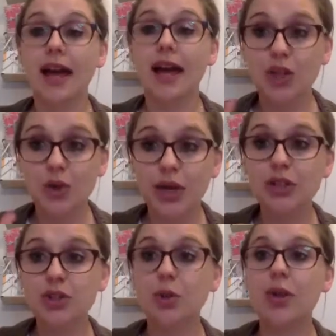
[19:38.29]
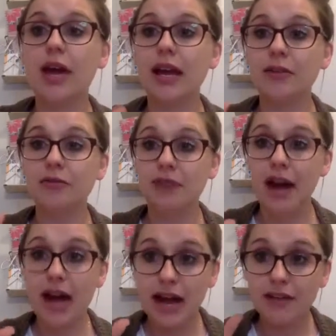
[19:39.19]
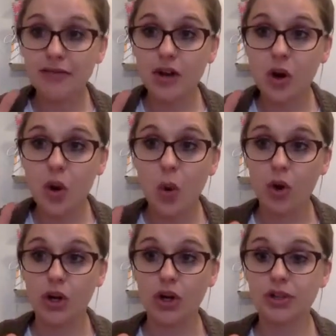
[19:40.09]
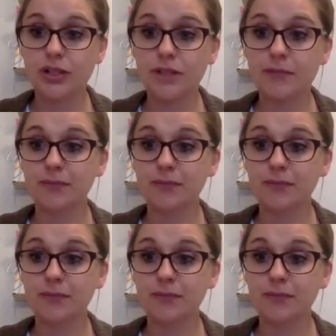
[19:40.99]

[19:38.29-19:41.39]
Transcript: You can do that in 5 orders.